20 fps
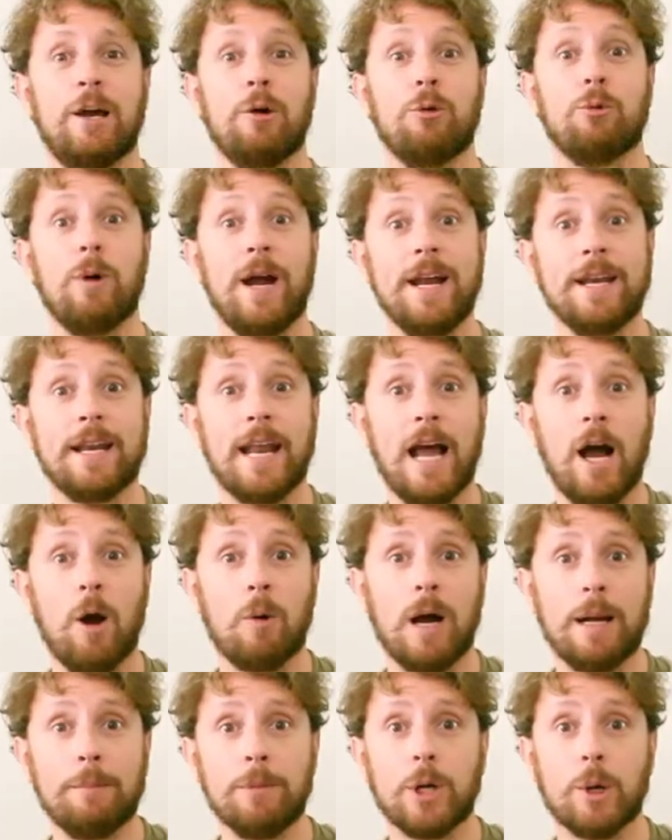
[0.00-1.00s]
Right now
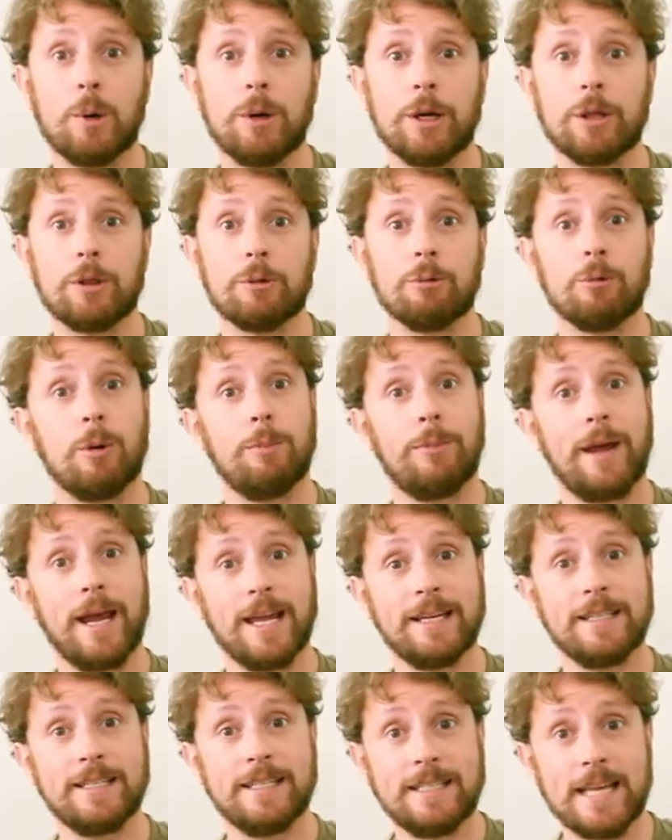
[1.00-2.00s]
I'm going through a
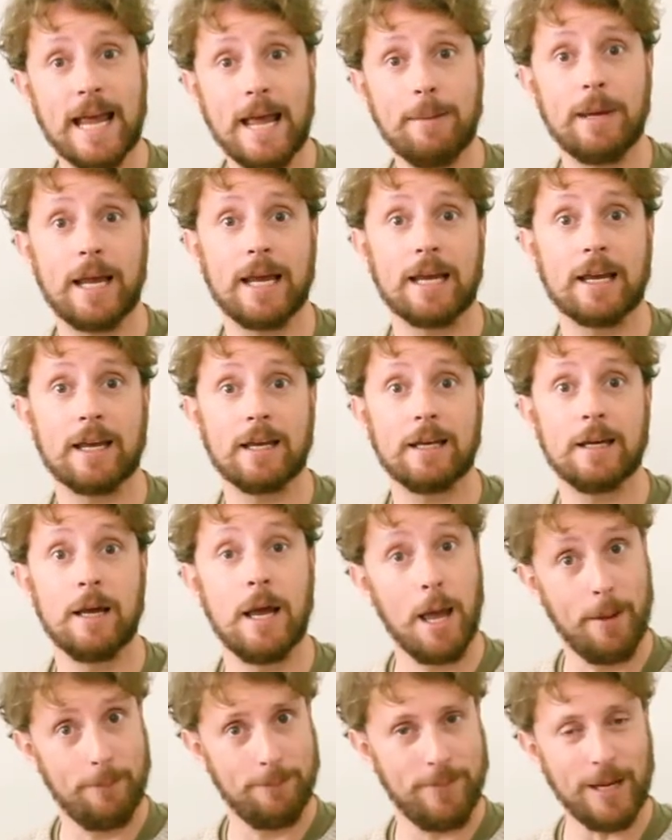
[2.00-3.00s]
pandemic.
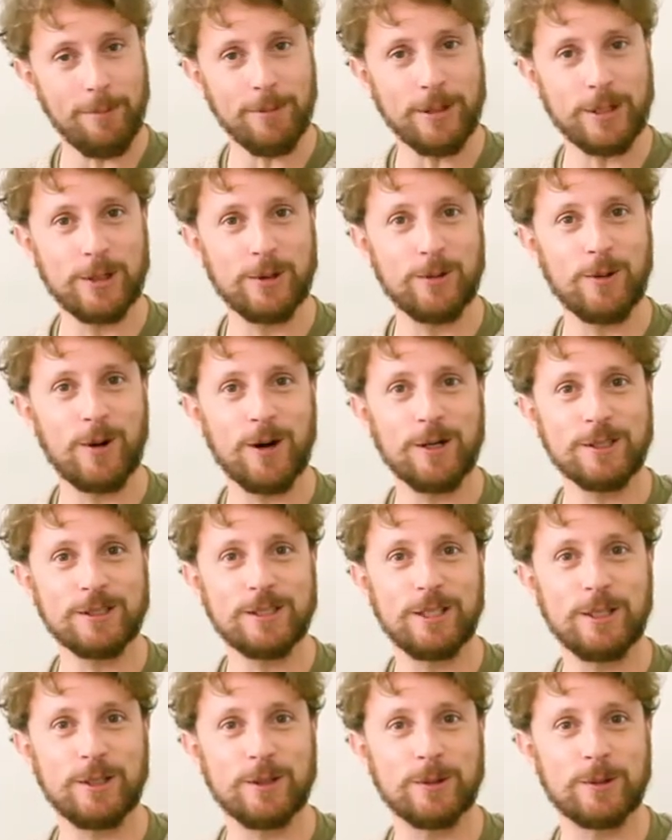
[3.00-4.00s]
Maybe you are
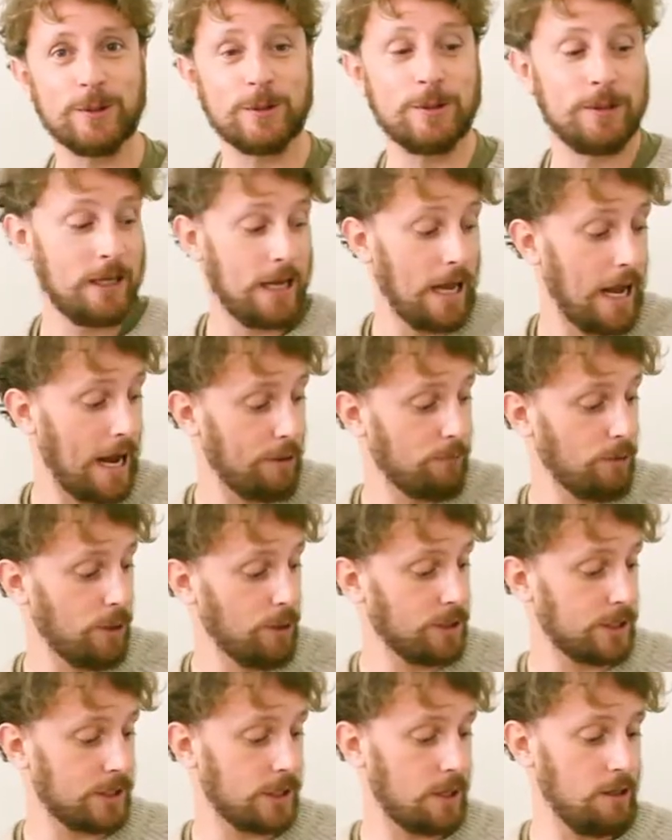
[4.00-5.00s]
too. I wrote
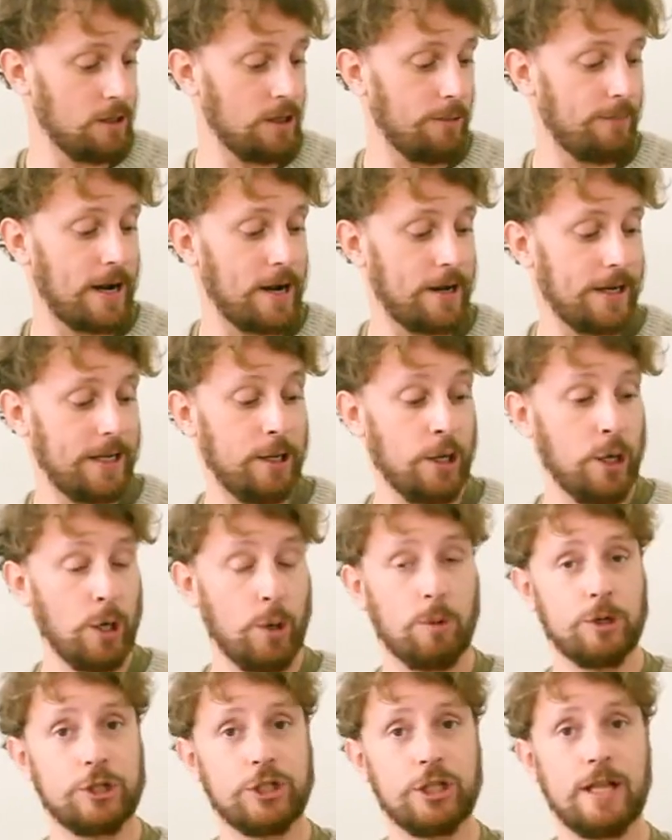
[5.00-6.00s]
a song about it.
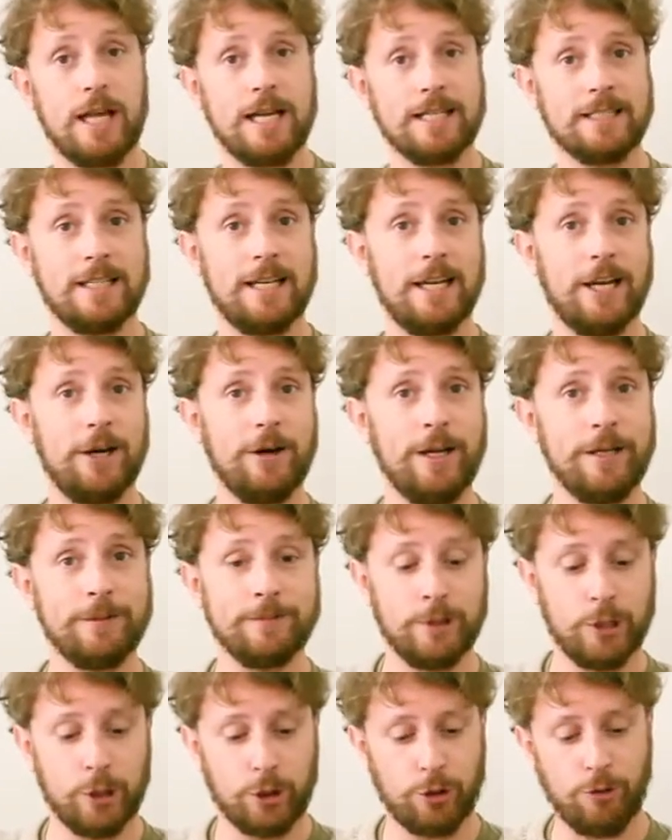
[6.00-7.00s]
Would you like to hear
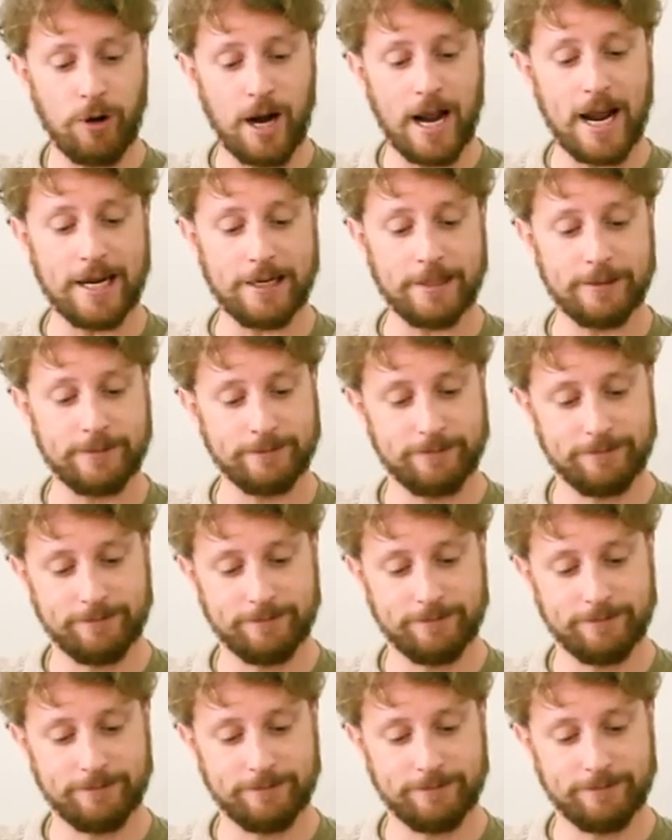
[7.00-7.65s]
it? Great.